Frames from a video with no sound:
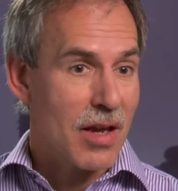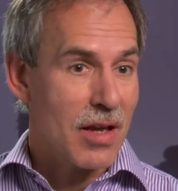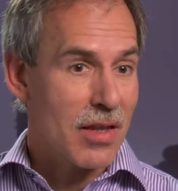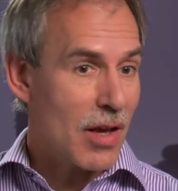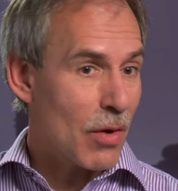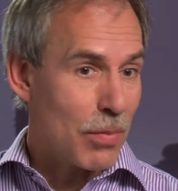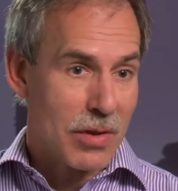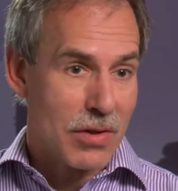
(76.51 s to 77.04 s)
and
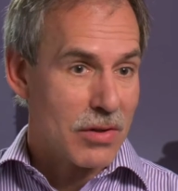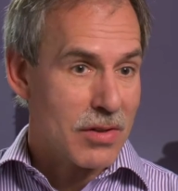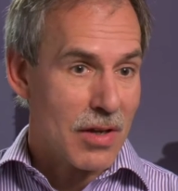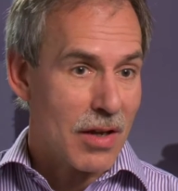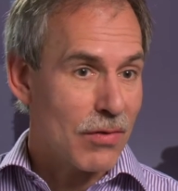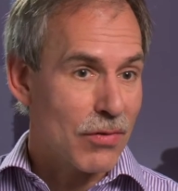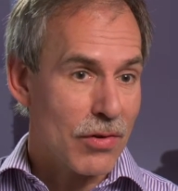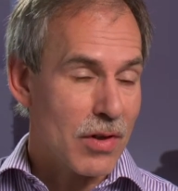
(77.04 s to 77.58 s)
that will be the
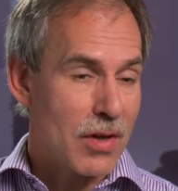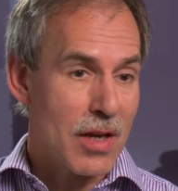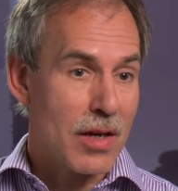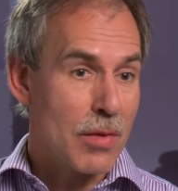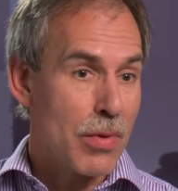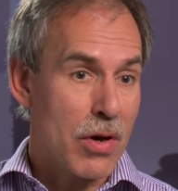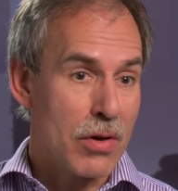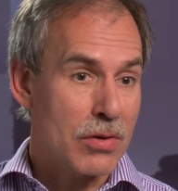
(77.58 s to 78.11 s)
same for the
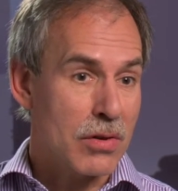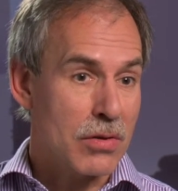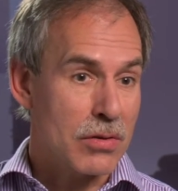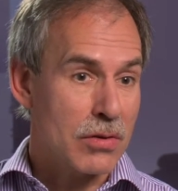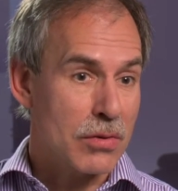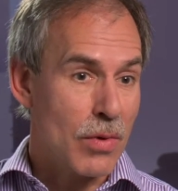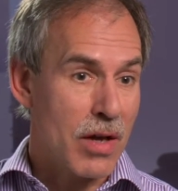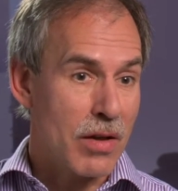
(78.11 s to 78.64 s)

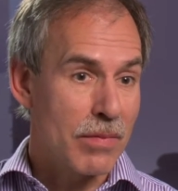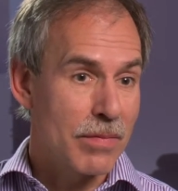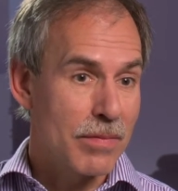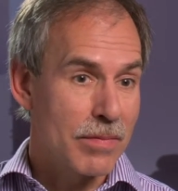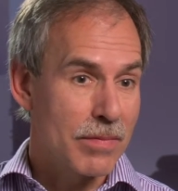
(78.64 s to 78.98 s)
nanoparticles as well.